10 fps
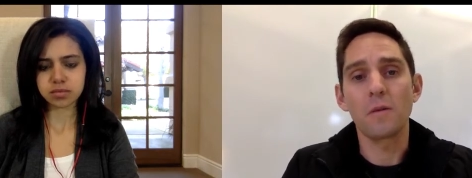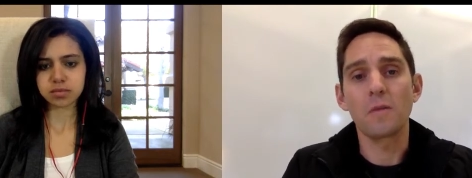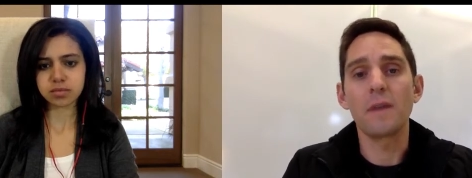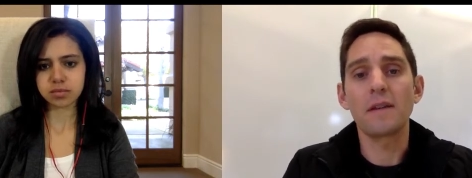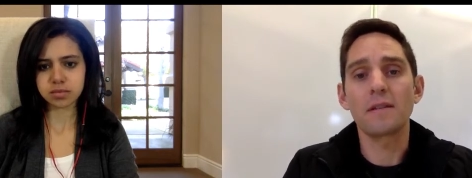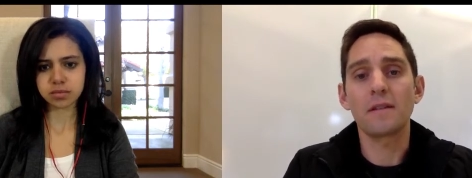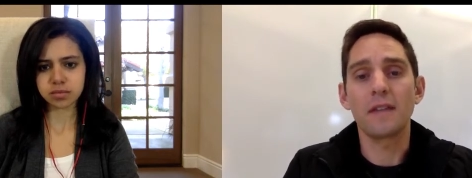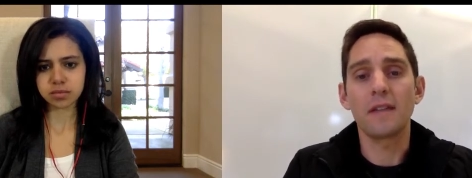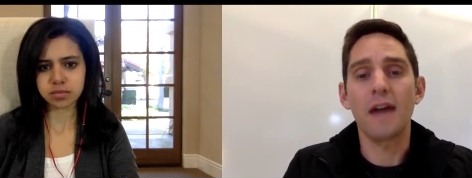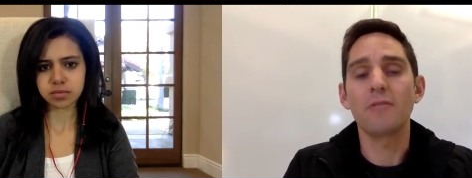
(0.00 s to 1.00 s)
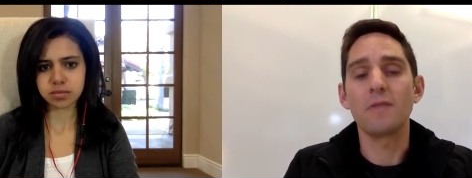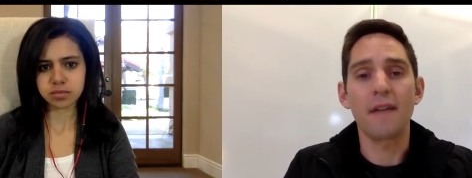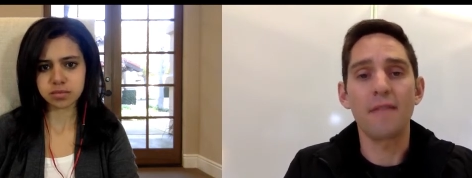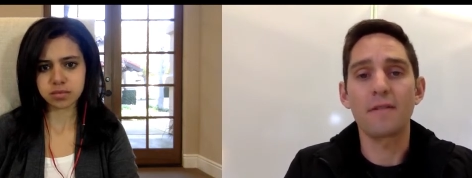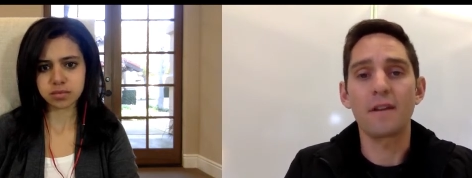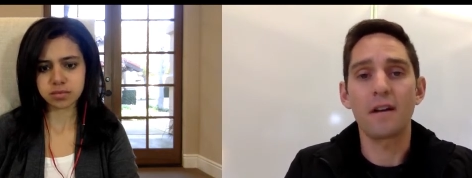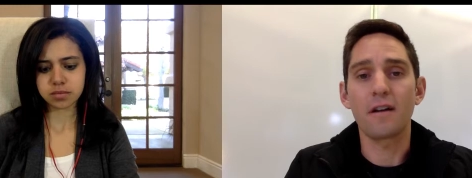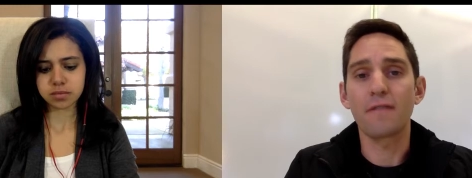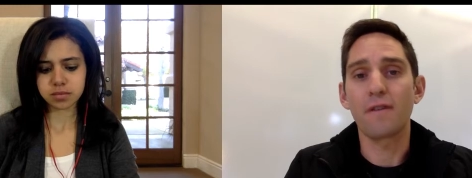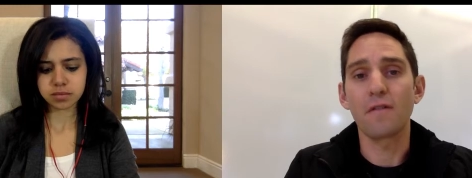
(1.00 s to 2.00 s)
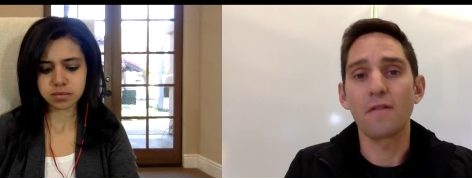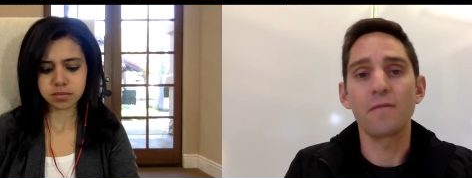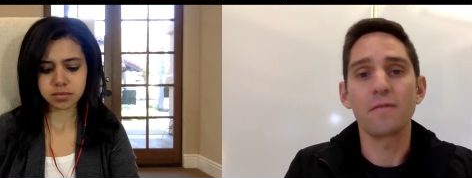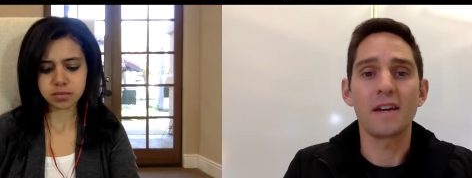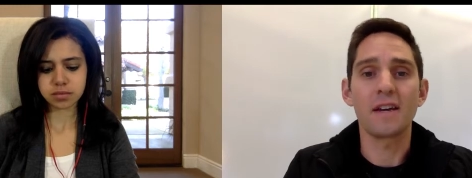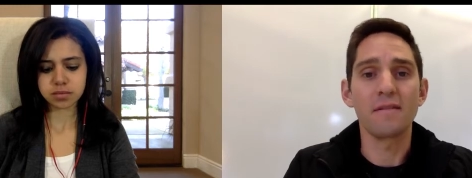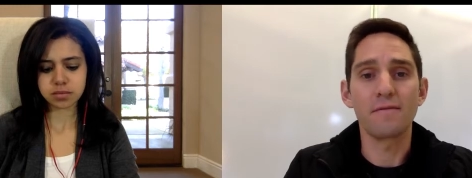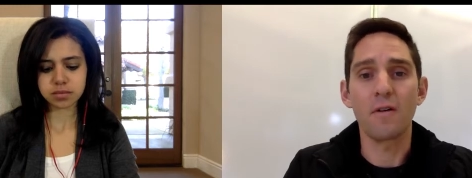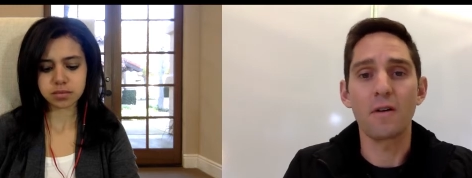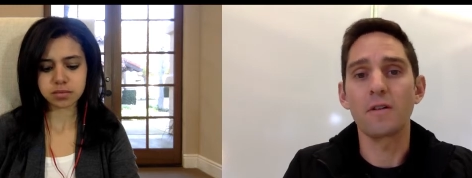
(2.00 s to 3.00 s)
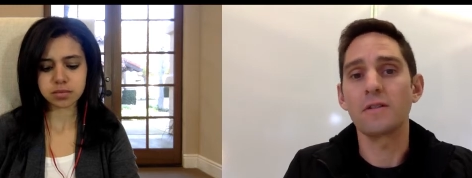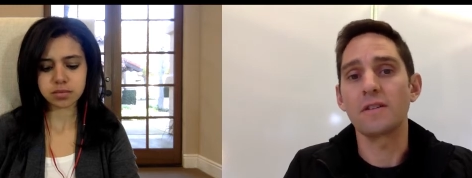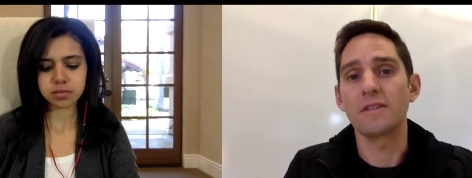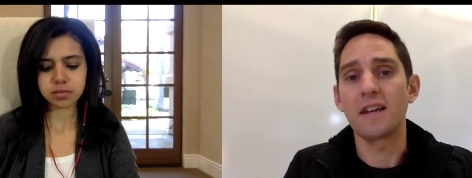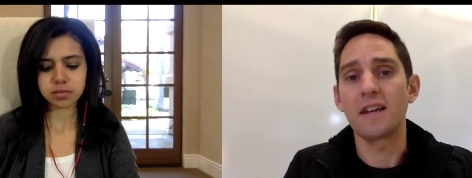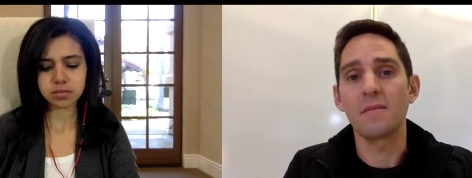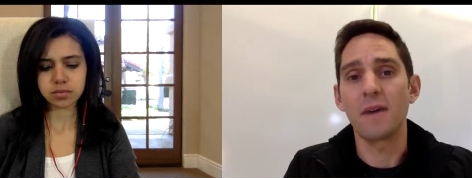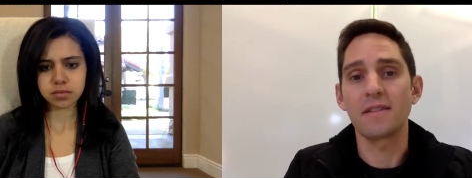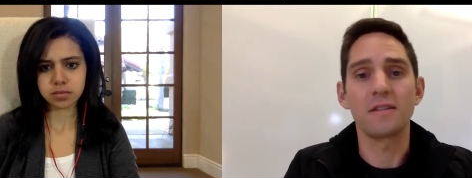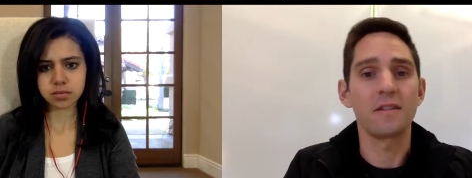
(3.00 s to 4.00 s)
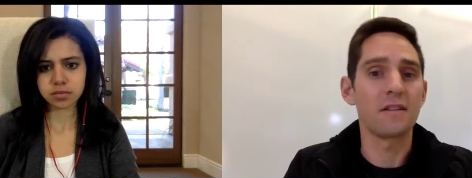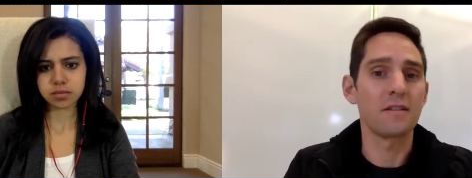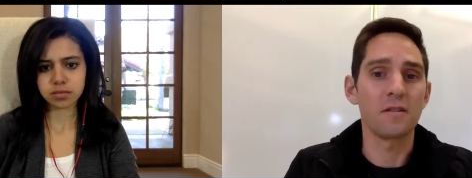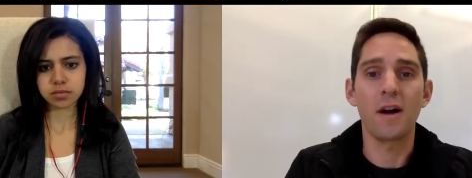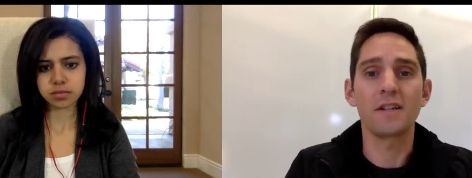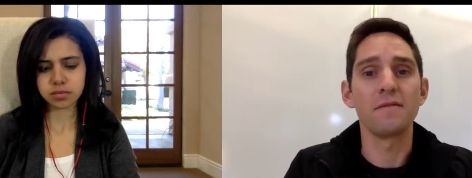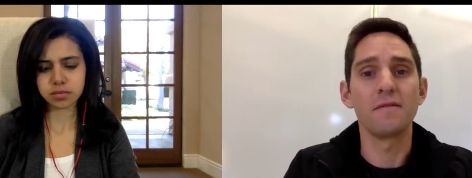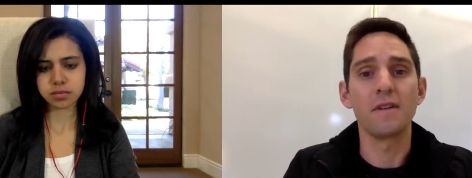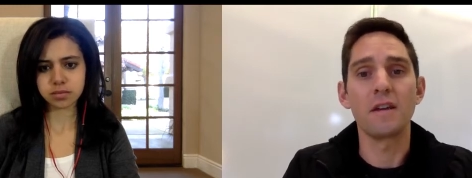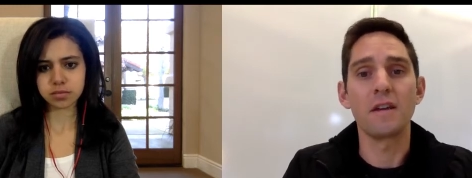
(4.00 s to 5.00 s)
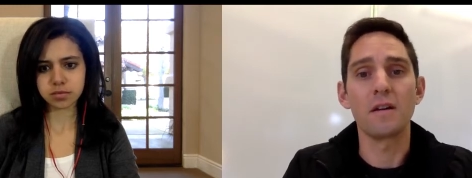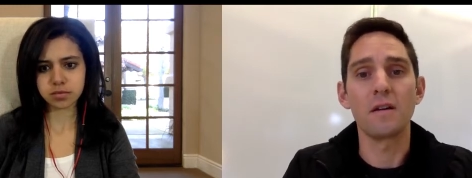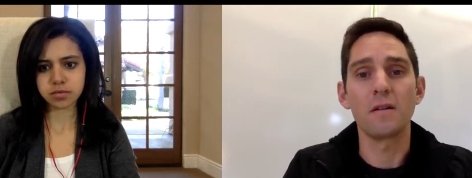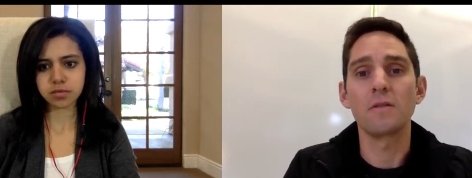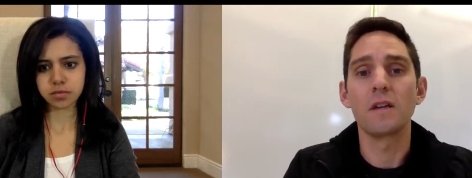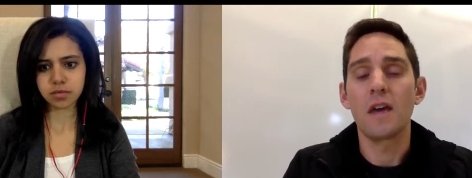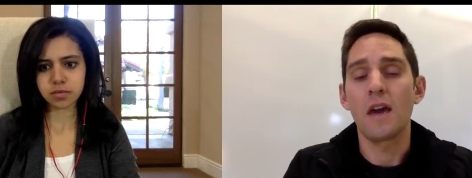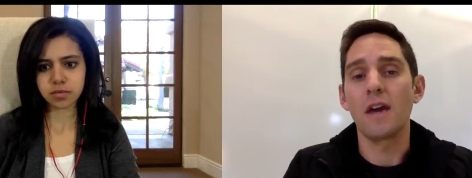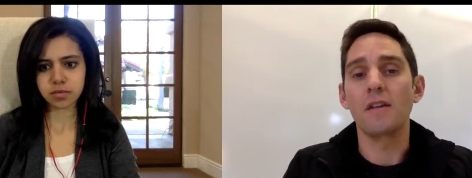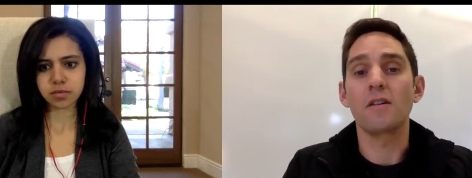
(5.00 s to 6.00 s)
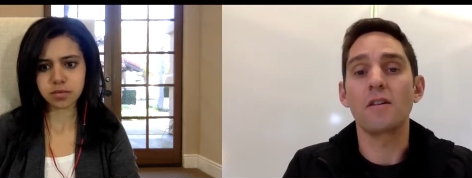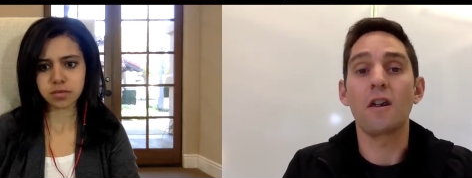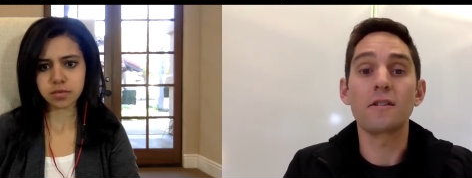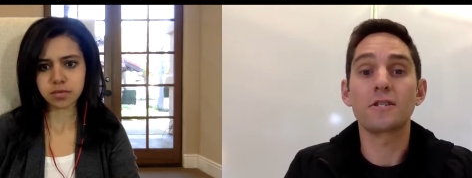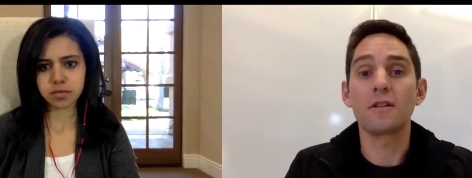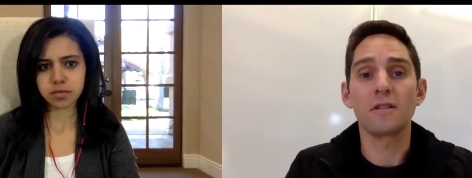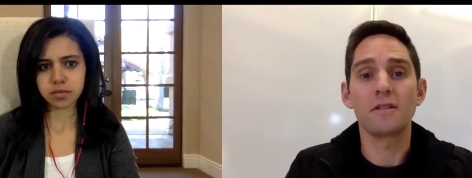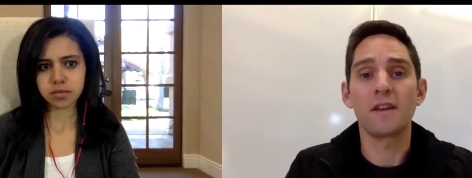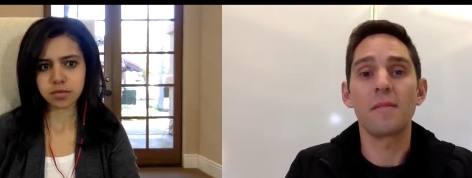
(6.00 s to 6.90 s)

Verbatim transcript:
Speaker 1: we were basically now doing everything on our phone, from taking photos to sending messages to watching videos. And car insurance is